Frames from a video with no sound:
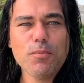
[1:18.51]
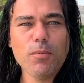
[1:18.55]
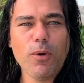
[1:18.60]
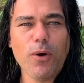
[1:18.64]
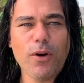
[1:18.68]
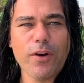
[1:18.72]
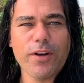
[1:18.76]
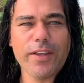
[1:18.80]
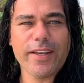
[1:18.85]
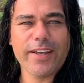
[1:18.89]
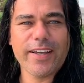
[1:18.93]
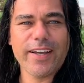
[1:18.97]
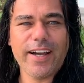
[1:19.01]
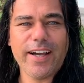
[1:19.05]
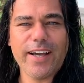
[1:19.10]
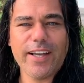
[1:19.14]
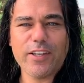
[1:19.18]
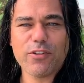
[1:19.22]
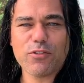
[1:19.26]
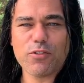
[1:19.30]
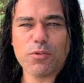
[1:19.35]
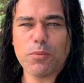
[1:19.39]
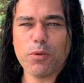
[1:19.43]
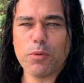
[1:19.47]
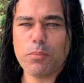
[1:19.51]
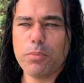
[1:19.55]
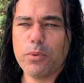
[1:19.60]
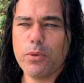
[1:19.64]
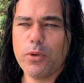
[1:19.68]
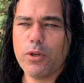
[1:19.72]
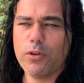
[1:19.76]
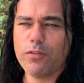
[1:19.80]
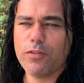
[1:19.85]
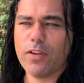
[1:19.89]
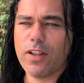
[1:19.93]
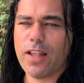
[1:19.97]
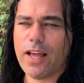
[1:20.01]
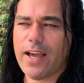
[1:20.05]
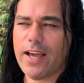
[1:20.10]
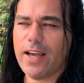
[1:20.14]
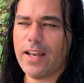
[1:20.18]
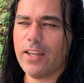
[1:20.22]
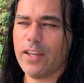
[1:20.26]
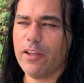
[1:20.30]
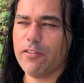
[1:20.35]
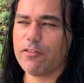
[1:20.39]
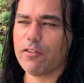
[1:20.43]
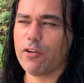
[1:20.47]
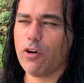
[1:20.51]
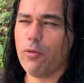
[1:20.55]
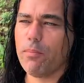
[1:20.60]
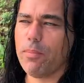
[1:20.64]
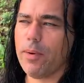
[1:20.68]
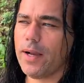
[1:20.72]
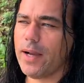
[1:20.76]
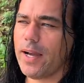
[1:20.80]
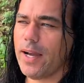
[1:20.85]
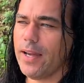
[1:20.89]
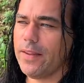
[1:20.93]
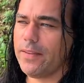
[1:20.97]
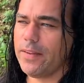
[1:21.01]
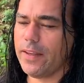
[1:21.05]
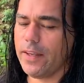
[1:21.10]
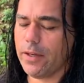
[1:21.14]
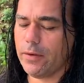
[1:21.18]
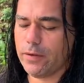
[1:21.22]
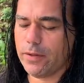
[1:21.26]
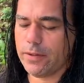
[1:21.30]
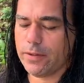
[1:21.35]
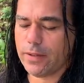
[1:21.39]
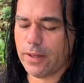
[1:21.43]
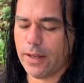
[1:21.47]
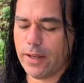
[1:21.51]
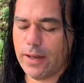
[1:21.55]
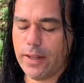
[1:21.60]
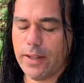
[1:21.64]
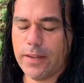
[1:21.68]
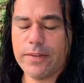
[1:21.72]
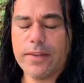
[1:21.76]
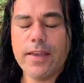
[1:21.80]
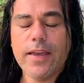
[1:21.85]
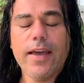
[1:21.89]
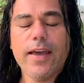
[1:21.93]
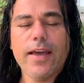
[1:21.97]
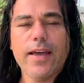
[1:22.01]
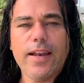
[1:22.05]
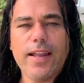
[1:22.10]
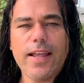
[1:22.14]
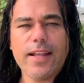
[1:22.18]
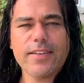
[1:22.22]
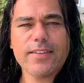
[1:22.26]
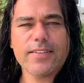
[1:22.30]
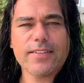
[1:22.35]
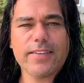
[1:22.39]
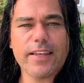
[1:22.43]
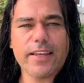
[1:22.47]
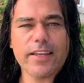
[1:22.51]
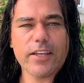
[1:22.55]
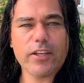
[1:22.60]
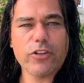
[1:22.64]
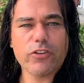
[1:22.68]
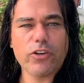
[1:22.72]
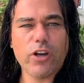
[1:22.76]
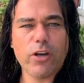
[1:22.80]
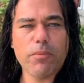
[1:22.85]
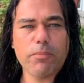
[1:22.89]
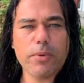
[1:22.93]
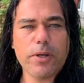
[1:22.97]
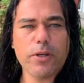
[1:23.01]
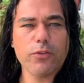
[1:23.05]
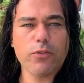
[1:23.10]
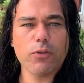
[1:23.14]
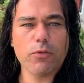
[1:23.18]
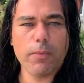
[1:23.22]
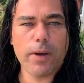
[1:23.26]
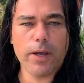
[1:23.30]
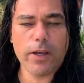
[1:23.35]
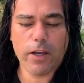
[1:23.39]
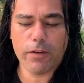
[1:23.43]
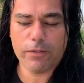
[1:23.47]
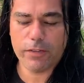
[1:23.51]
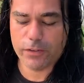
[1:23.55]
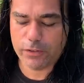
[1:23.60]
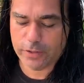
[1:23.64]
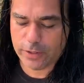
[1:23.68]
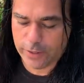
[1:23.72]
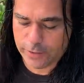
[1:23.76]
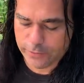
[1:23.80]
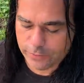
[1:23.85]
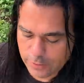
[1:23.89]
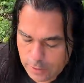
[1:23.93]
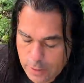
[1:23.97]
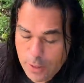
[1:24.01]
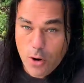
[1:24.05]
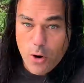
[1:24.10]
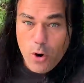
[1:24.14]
morning, guys, from the beautiful island of Koh Phangan here in Thailand. Let's take a jump into my office, guys.